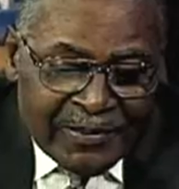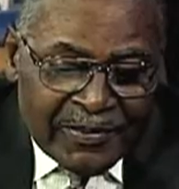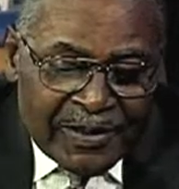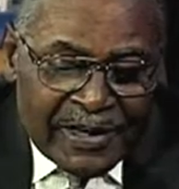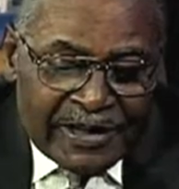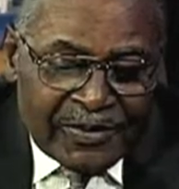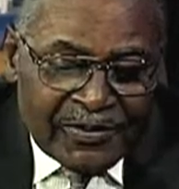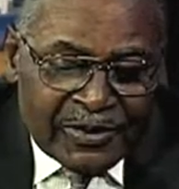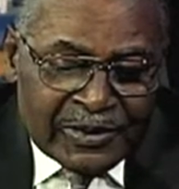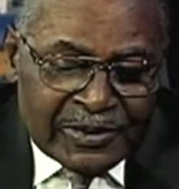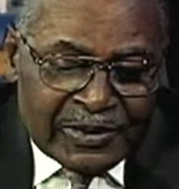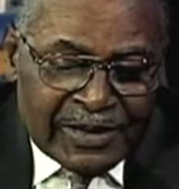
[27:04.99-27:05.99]
Bay
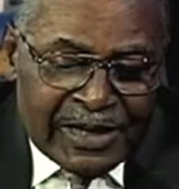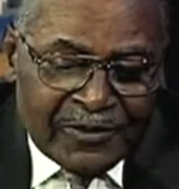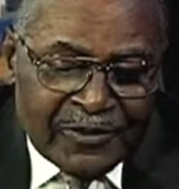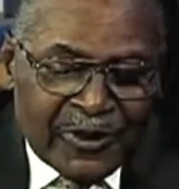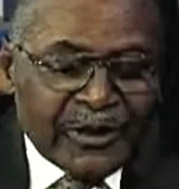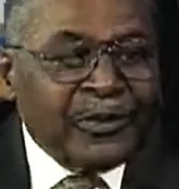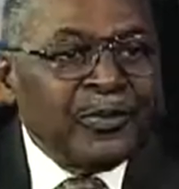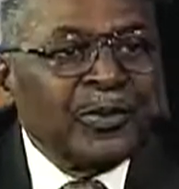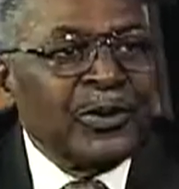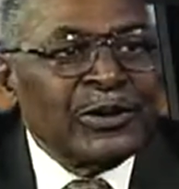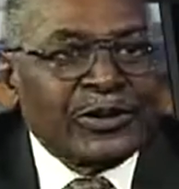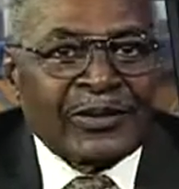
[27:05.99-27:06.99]
Community Network
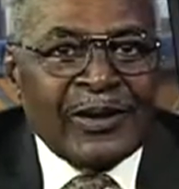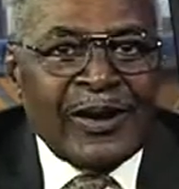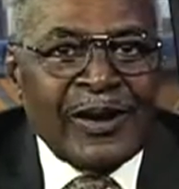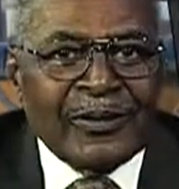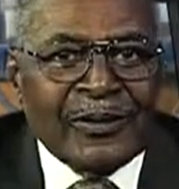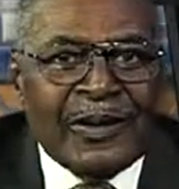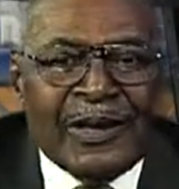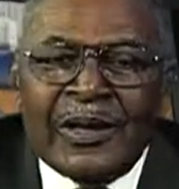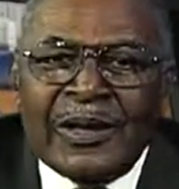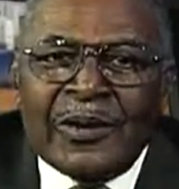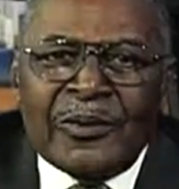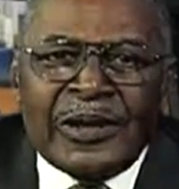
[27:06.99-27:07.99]
Sports Talk.
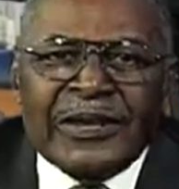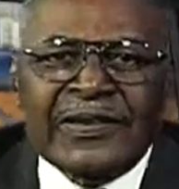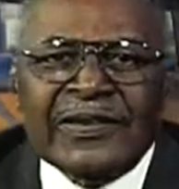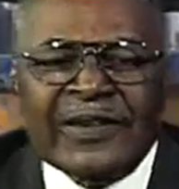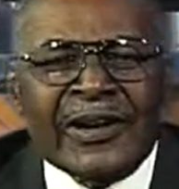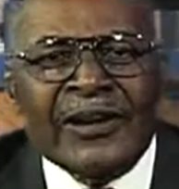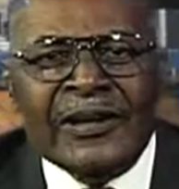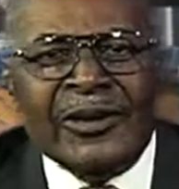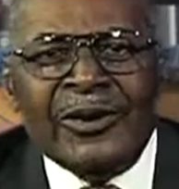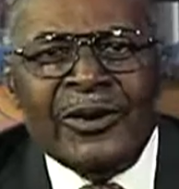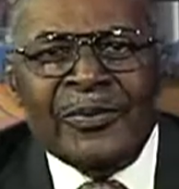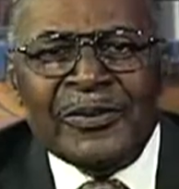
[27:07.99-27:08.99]
We certainly
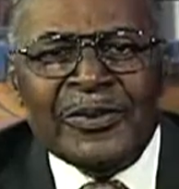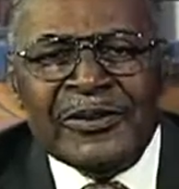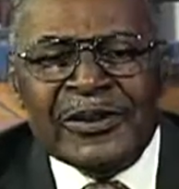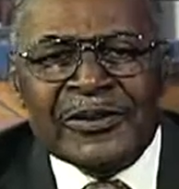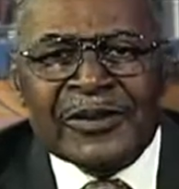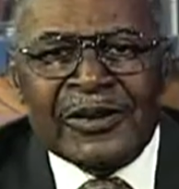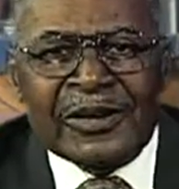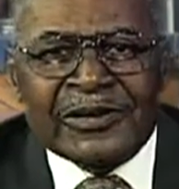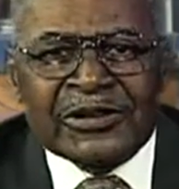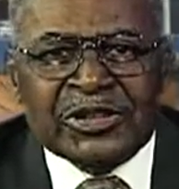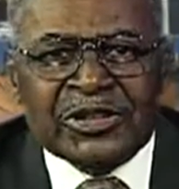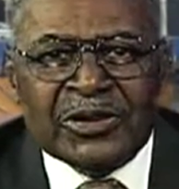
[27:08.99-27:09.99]
hope you've enjoyed the
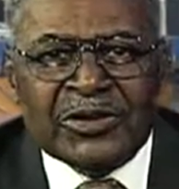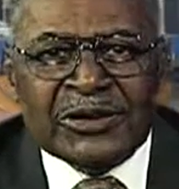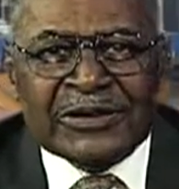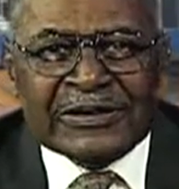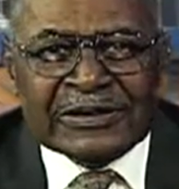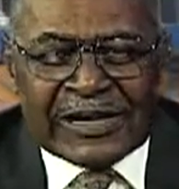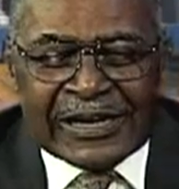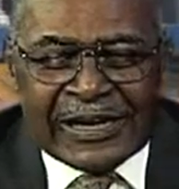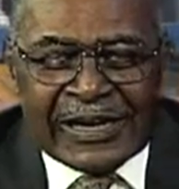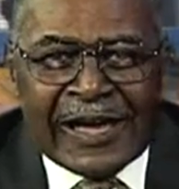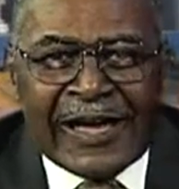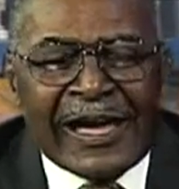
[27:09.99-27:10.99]
show this day
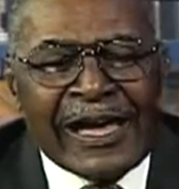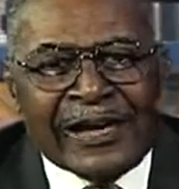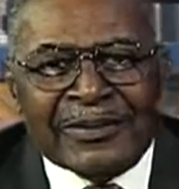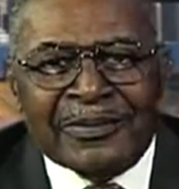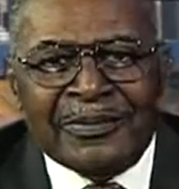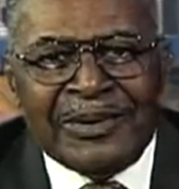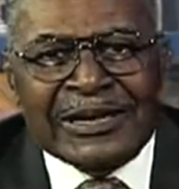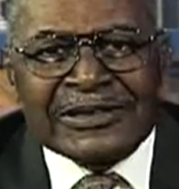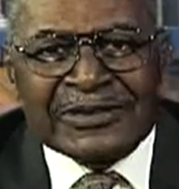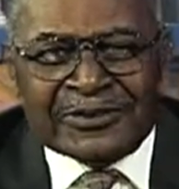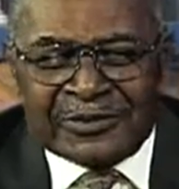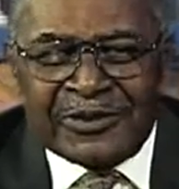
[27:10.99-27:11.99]
as much
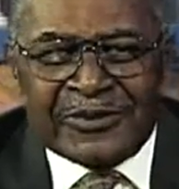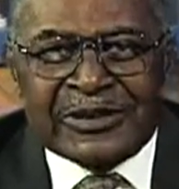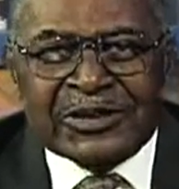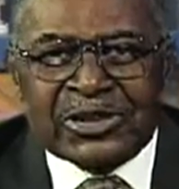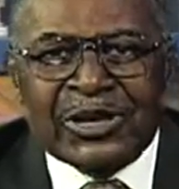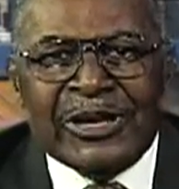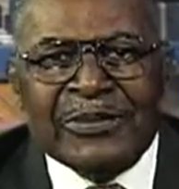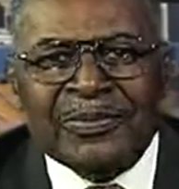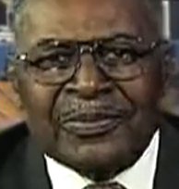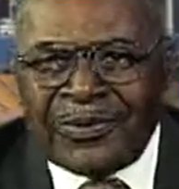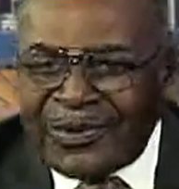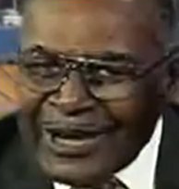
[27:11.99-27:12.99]
as we've enjoyed
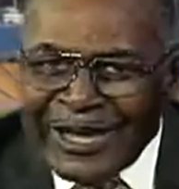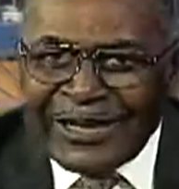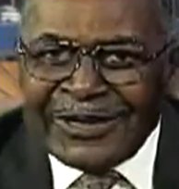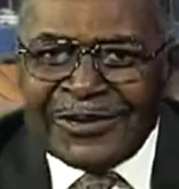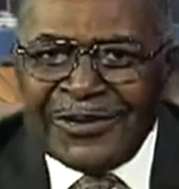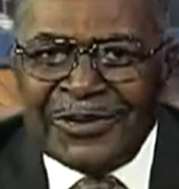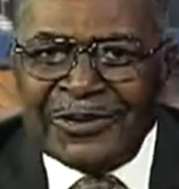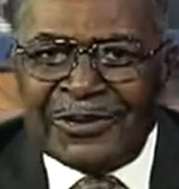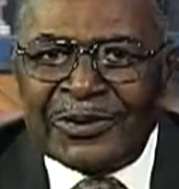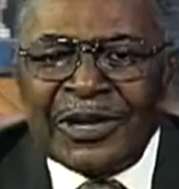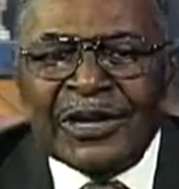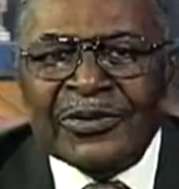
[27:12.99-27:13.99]
bringing it to you.
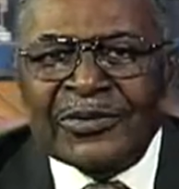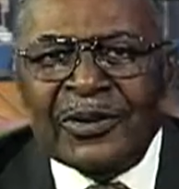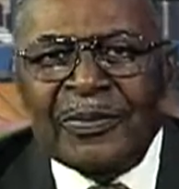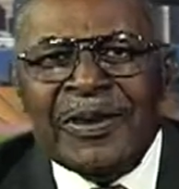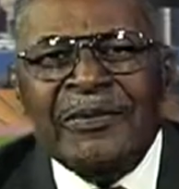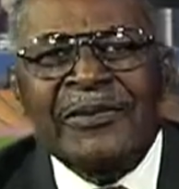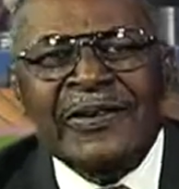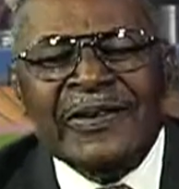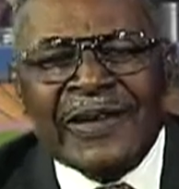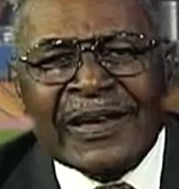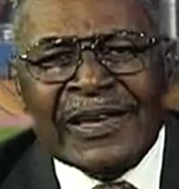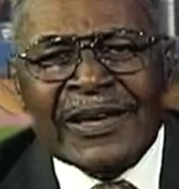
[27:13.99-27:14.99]
So be with us
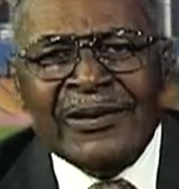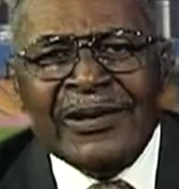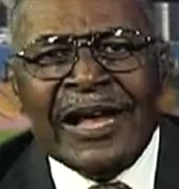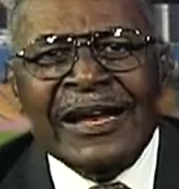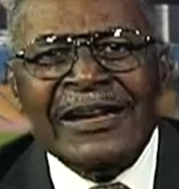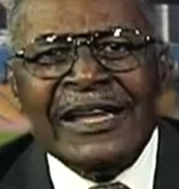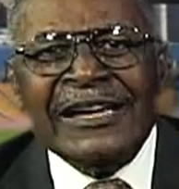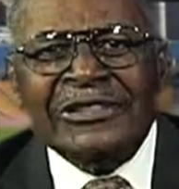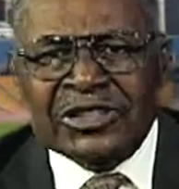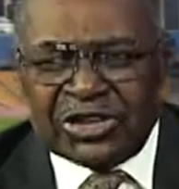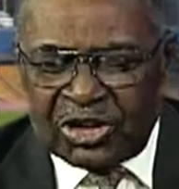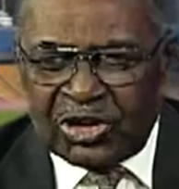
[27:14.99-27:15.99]
again on our next
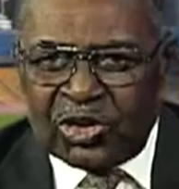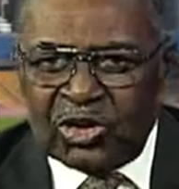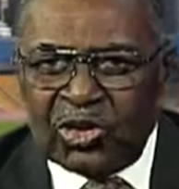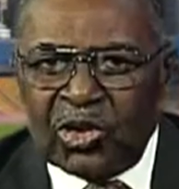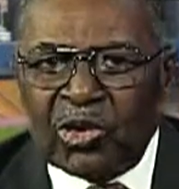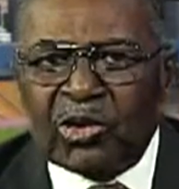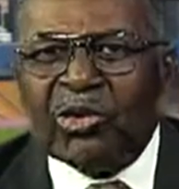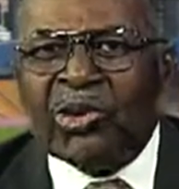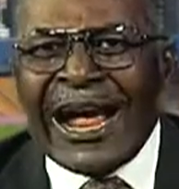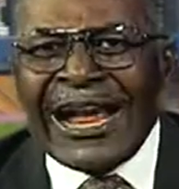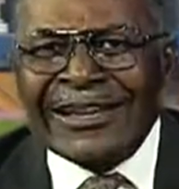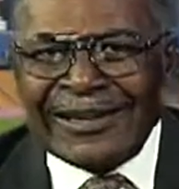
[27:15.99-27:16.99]
show
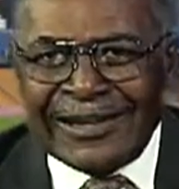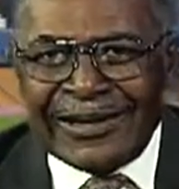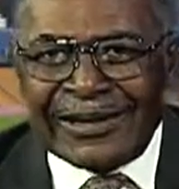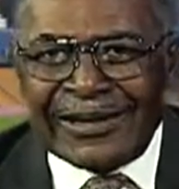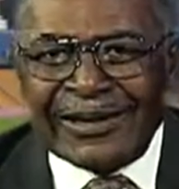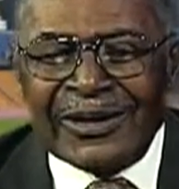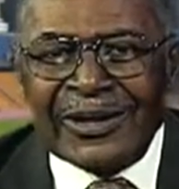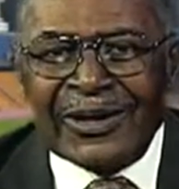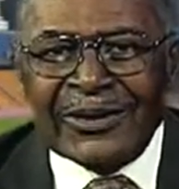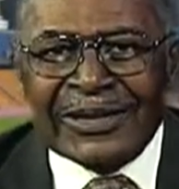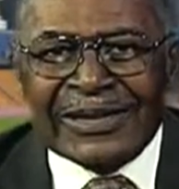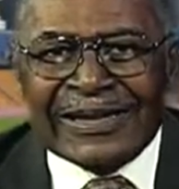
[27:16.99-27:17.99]
right here
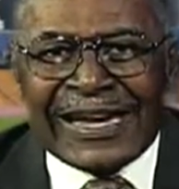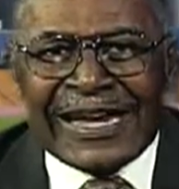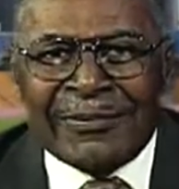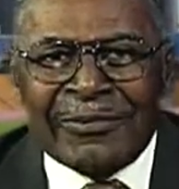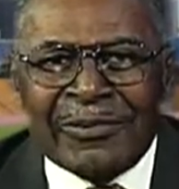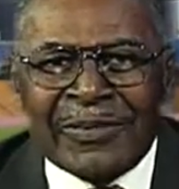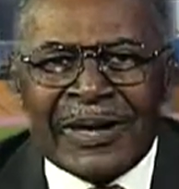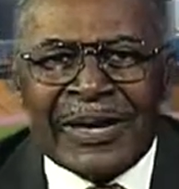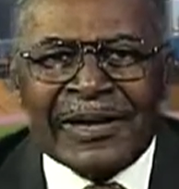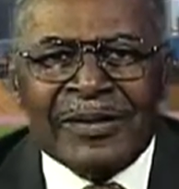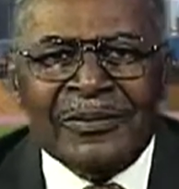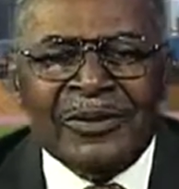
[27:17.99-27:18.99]
on the Tampa Bay
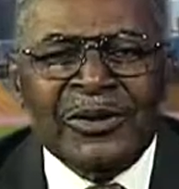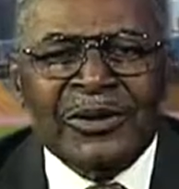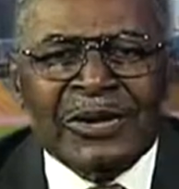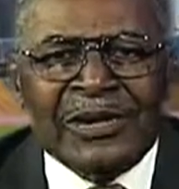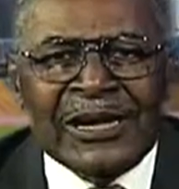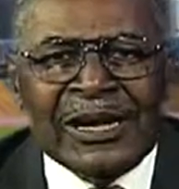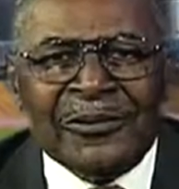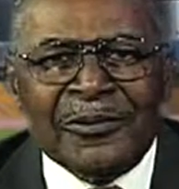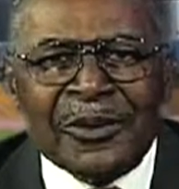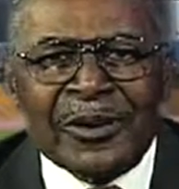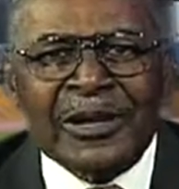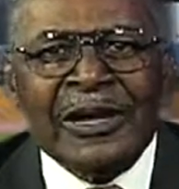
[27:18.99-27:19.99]
Community
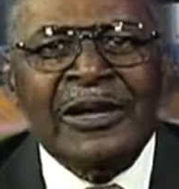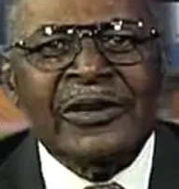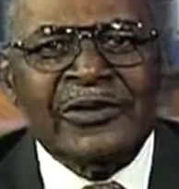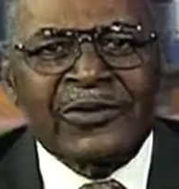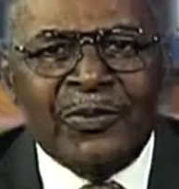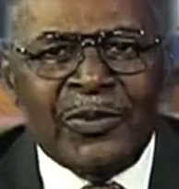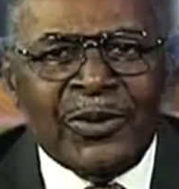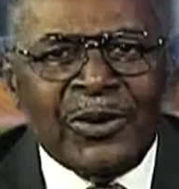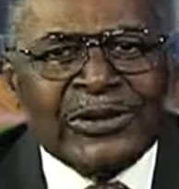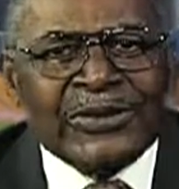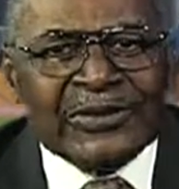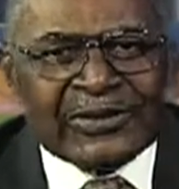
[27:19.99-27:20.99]
Network
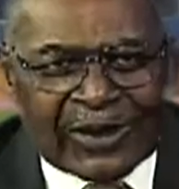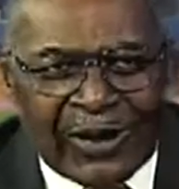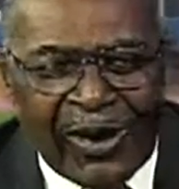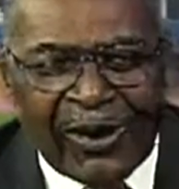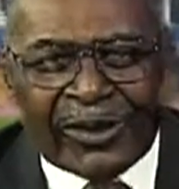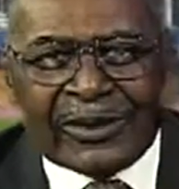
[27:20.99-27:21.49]
Sports Talk.